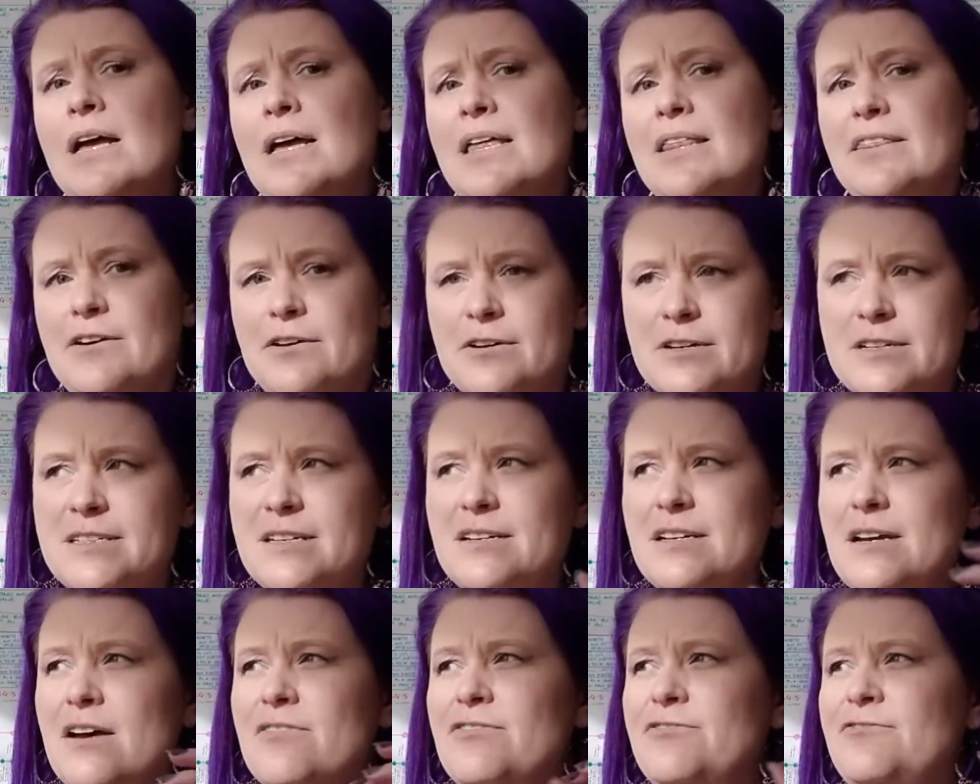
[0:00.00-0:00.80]
There is
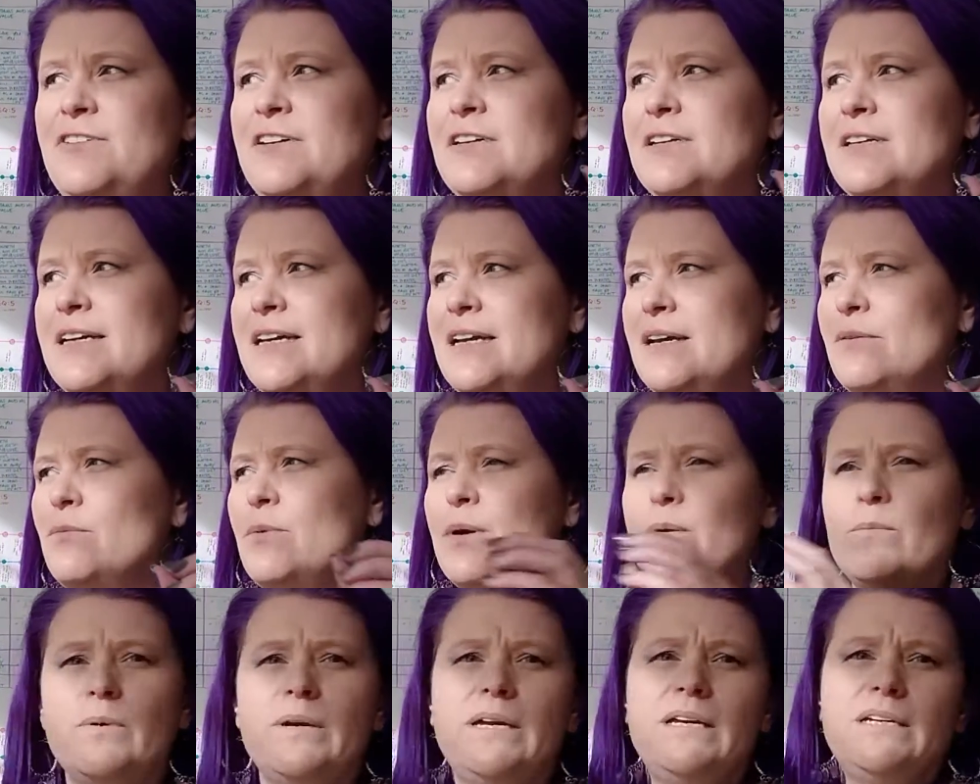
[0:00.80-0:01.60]
a feeling
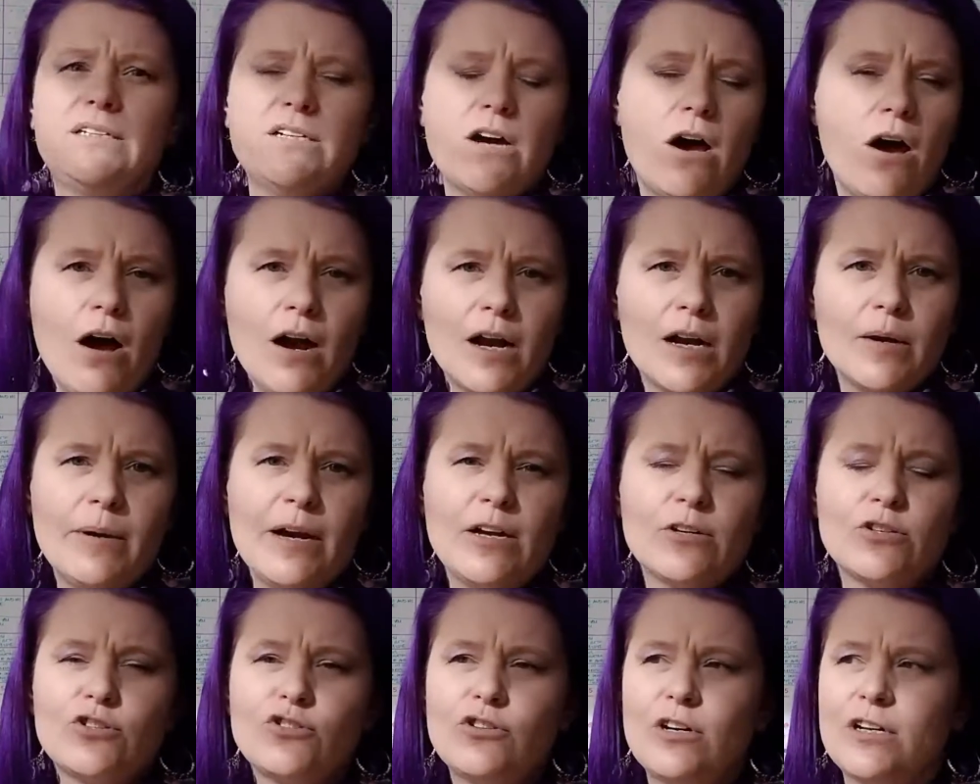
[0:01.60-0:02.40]
when we talk
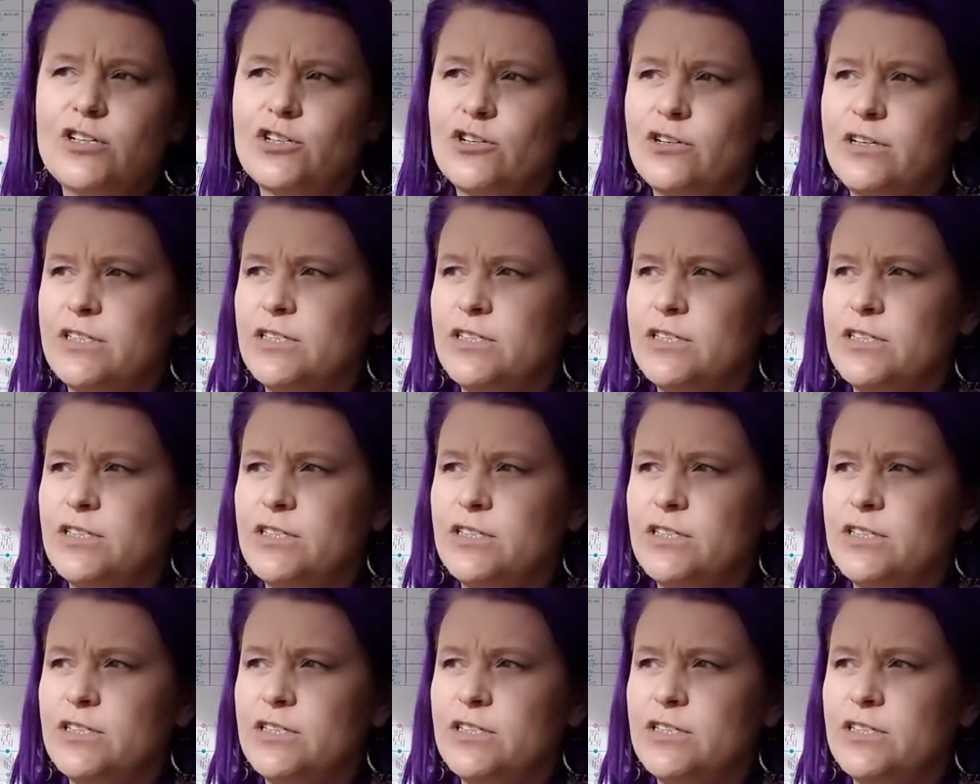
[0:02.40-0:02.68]
about structure,